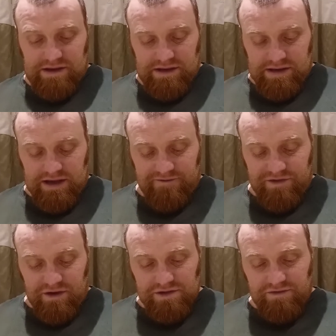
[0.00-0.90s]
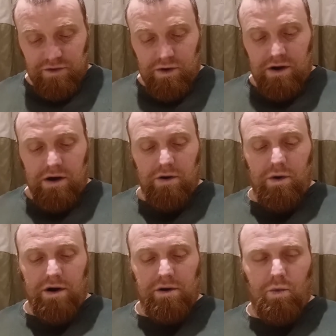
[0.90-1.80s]
Again, for those of you who
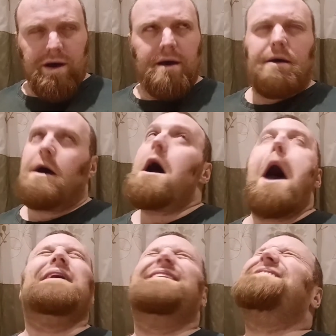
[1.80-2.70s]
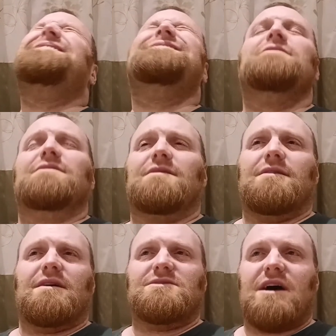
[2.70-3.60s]
aren't aware,
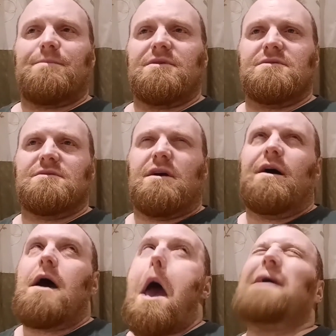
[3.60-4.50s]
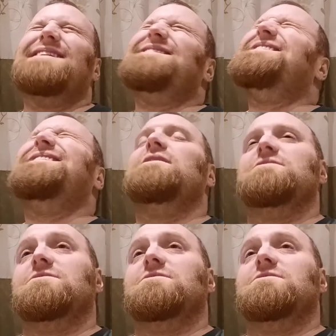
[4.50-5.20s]
a chaplain is